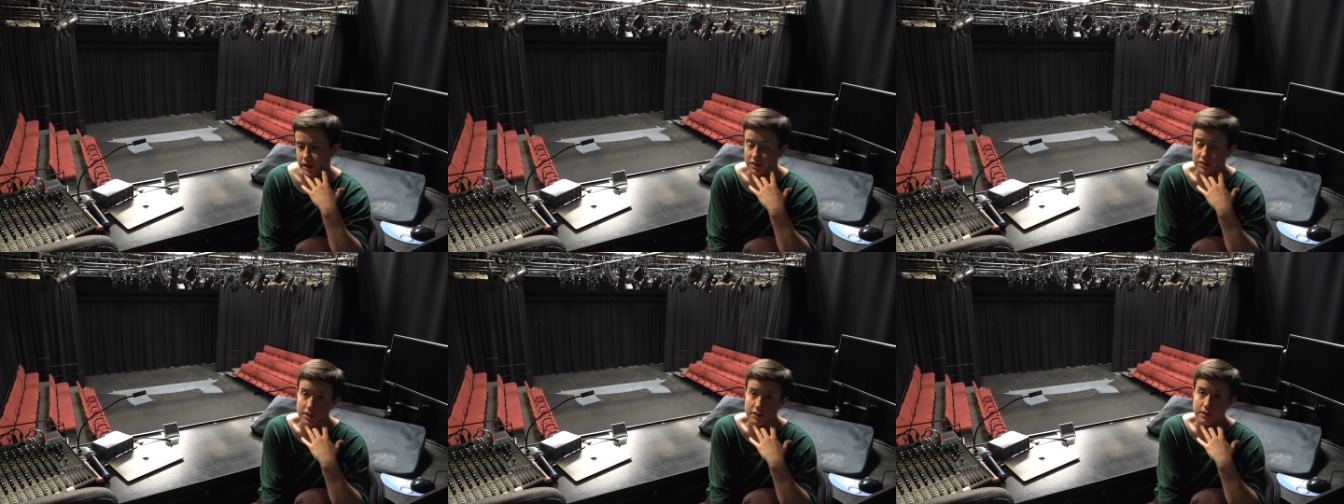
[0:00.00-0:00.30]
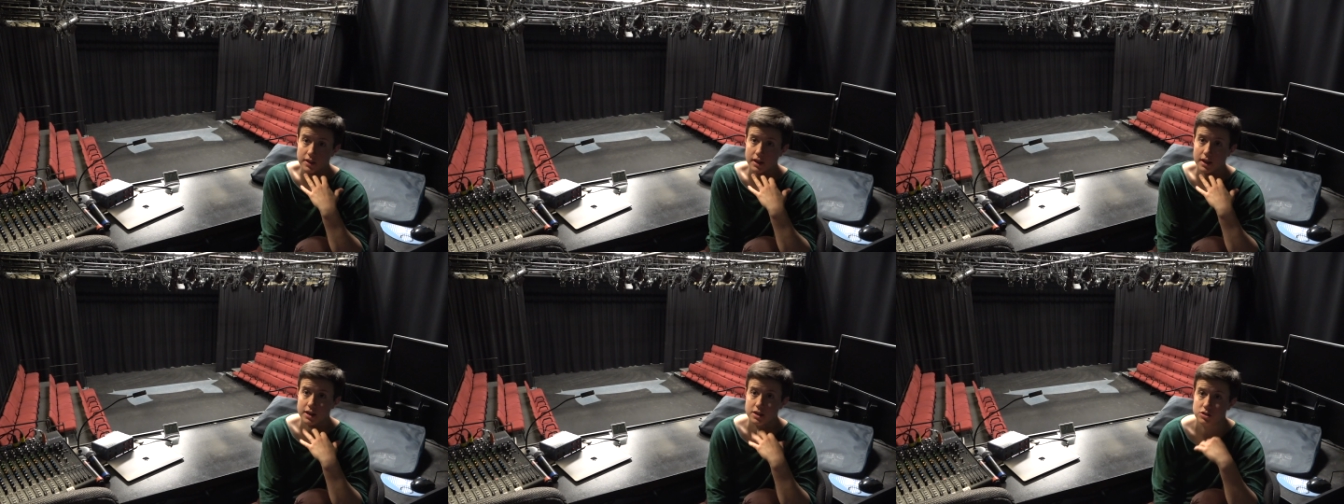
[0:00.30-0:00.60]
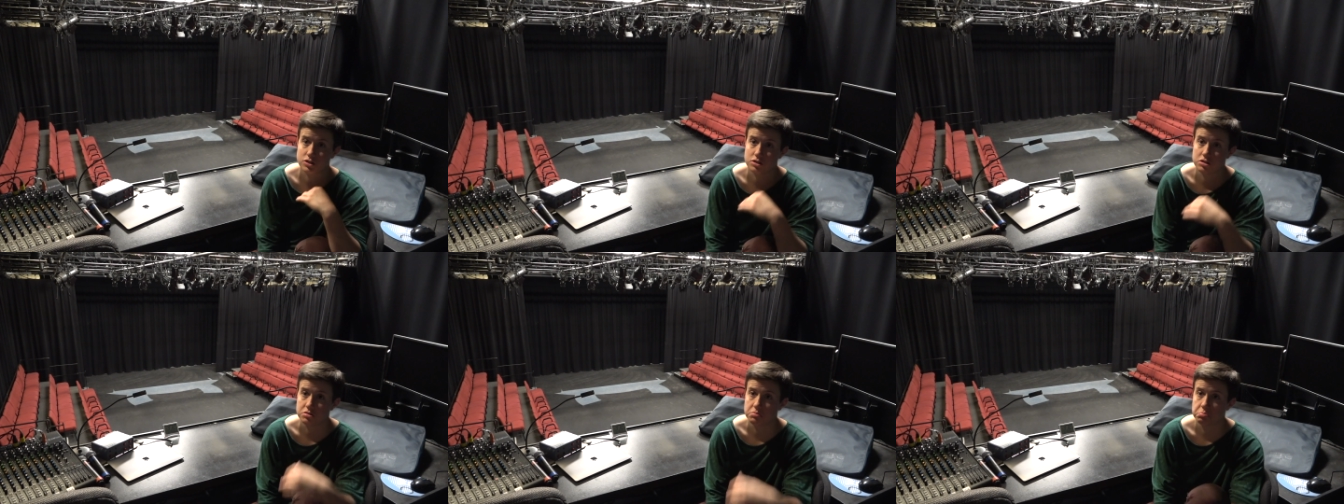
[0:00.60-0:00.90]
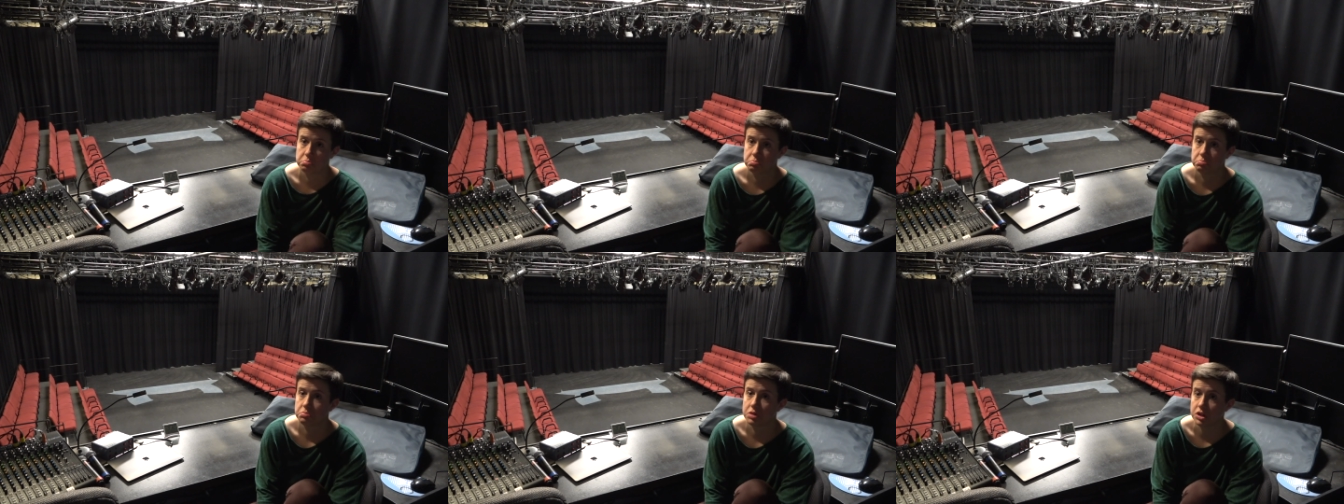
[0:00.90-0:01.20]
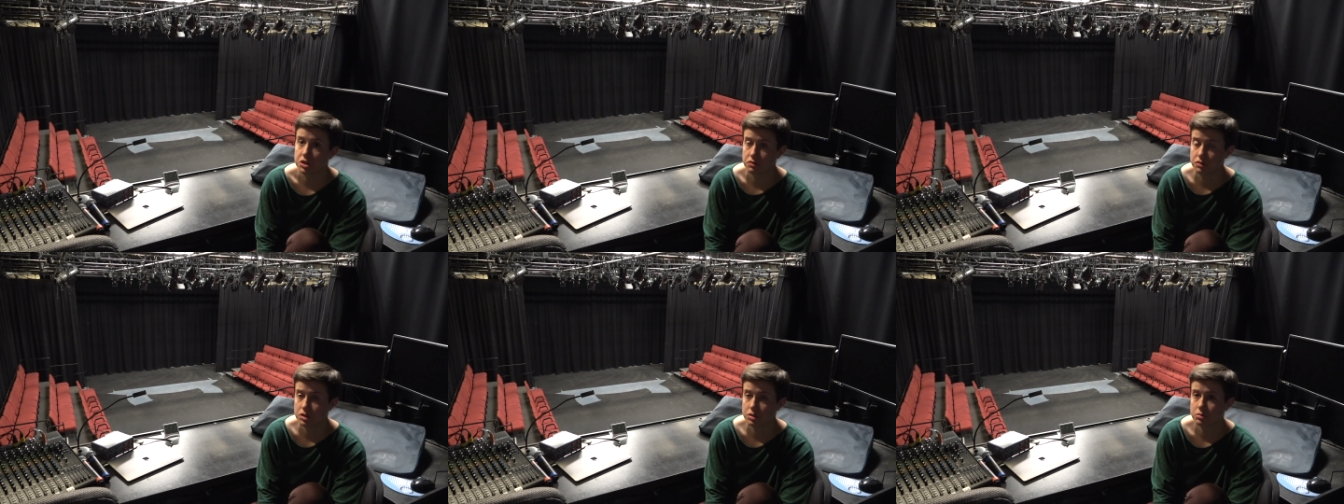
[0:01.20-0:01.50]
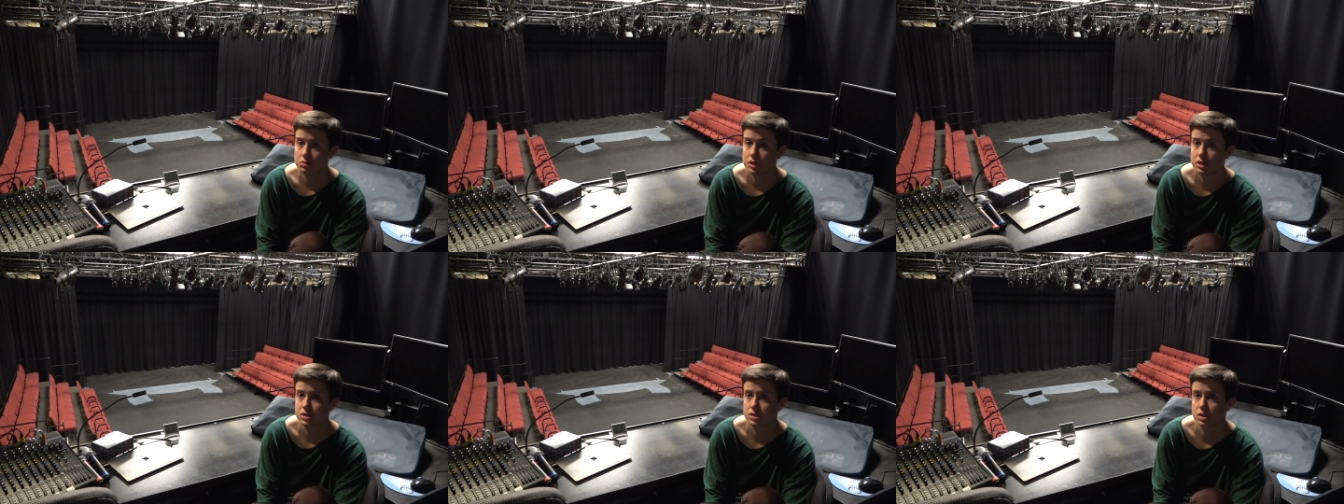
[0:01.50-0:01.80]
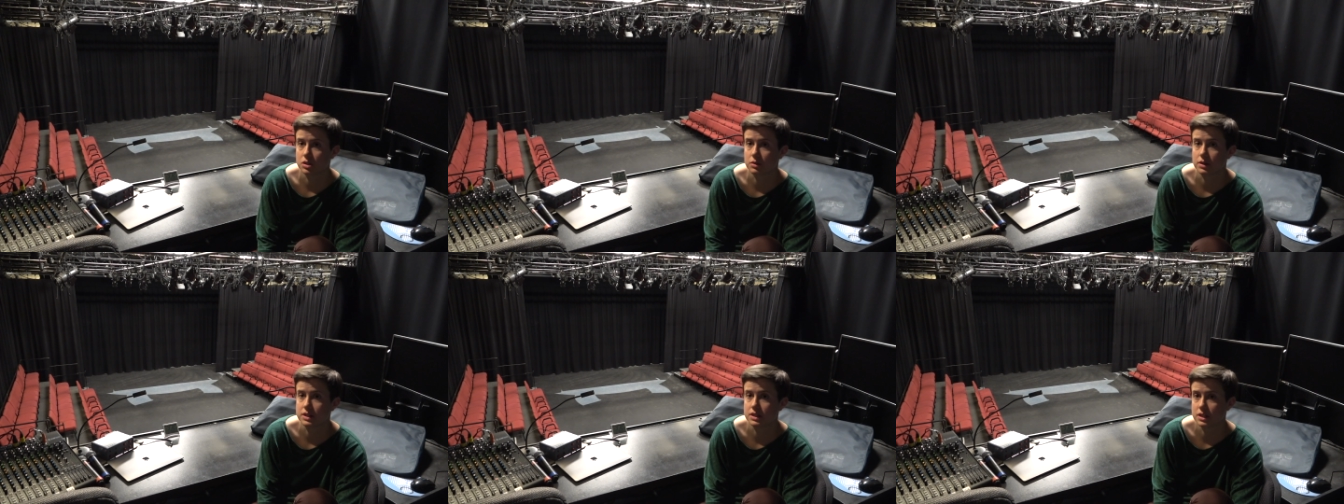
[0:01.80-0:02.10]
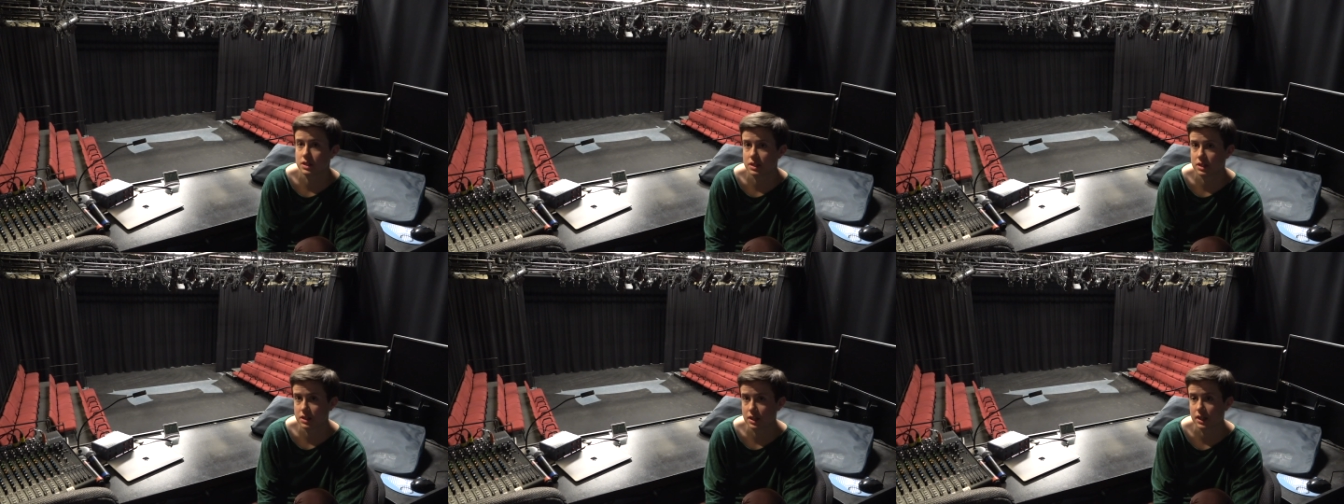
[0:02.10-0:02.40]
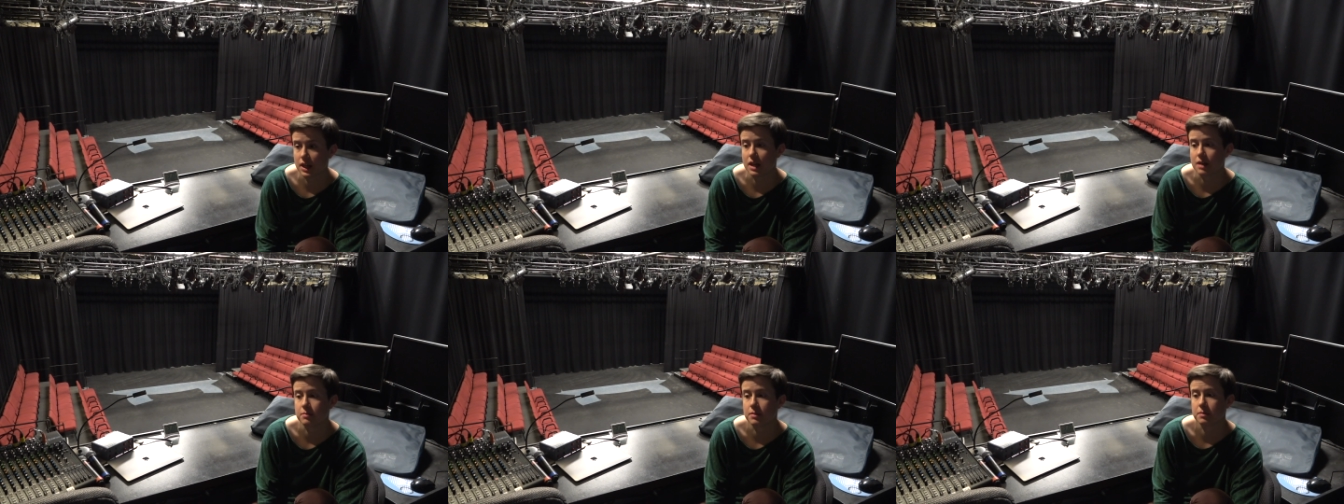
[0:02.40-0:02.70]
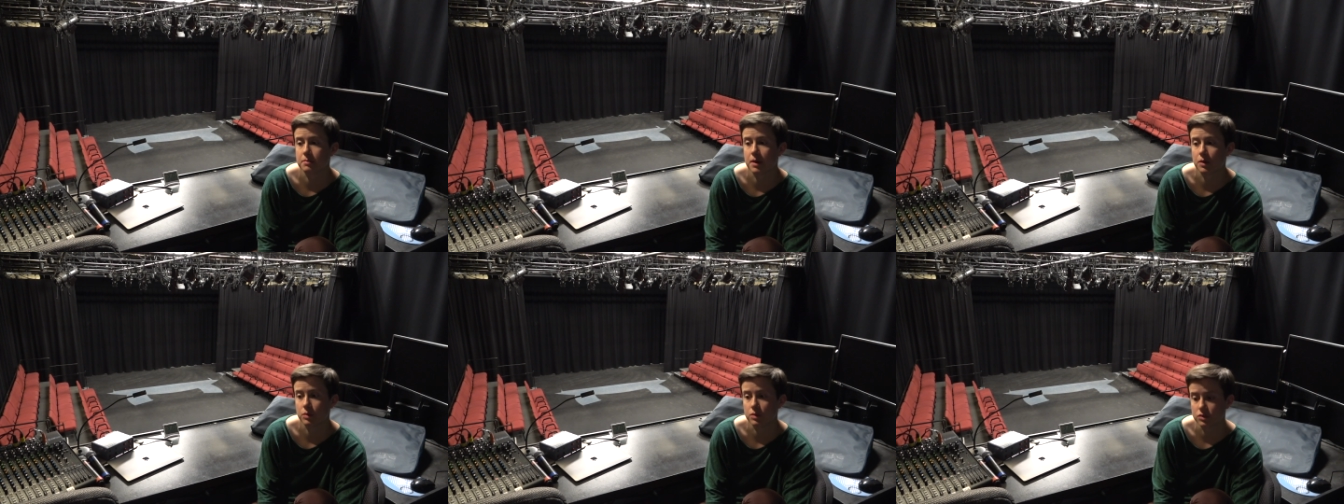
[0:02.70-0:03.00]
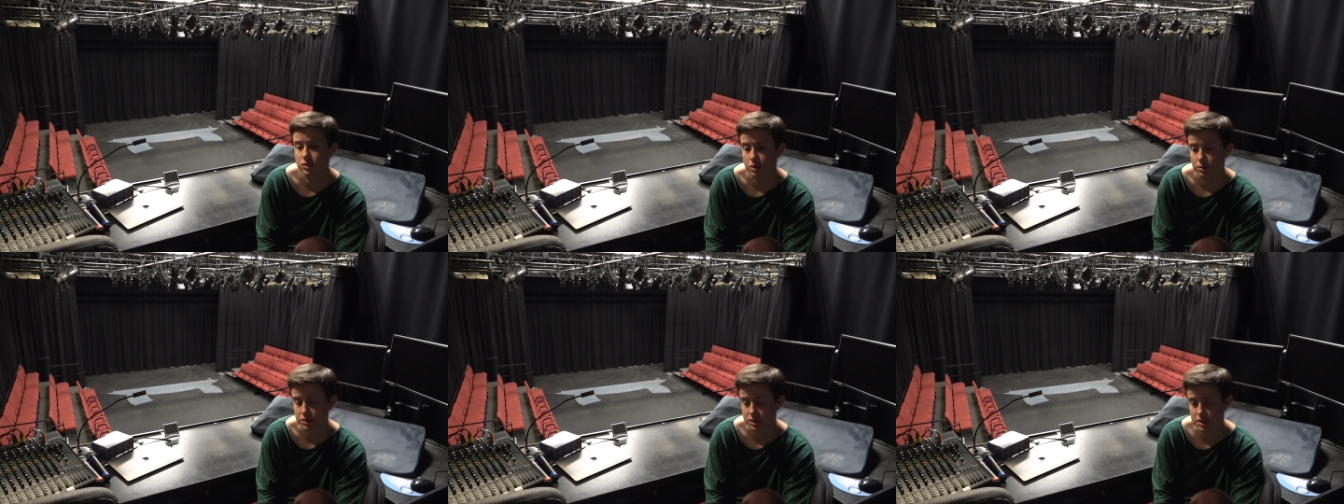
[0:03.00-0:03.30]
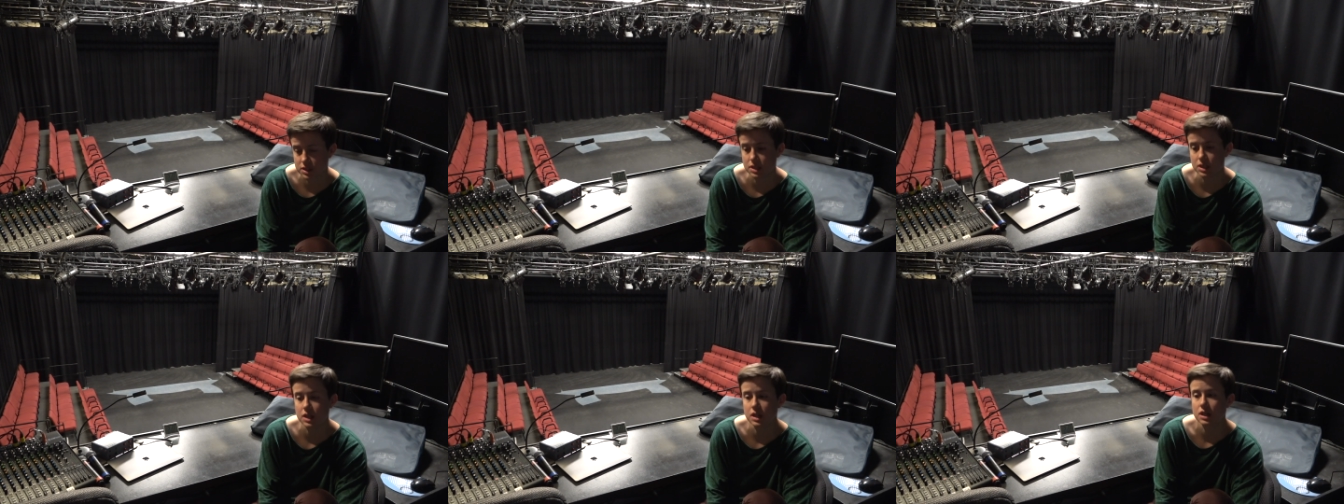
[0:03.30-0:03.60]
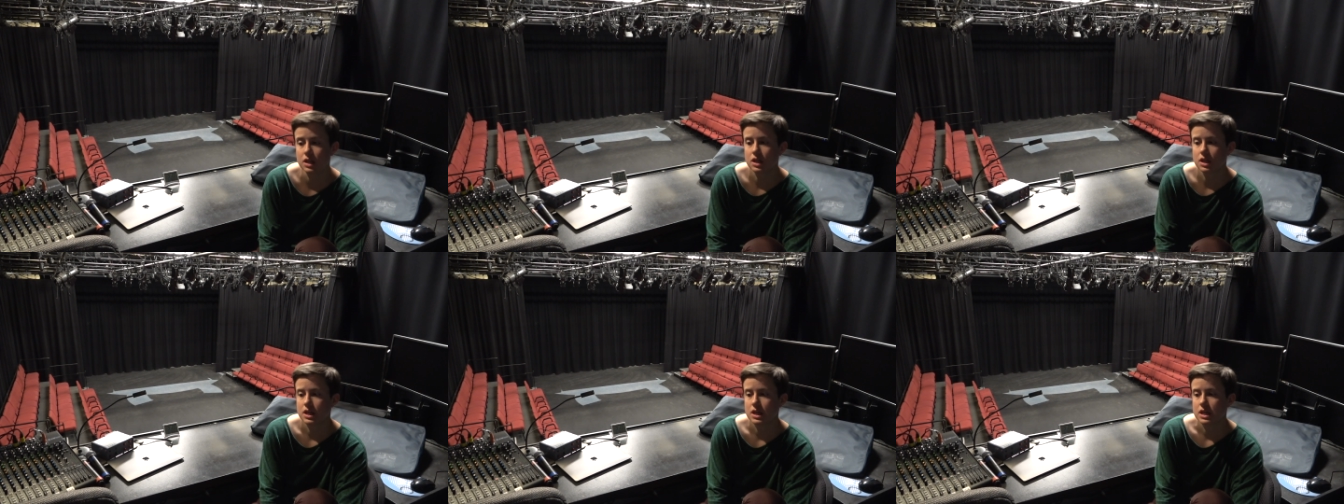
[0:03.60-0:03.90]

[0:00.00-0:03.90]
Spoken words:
he said that I should interview, and so I did, and I came and met with Joe and Cindy,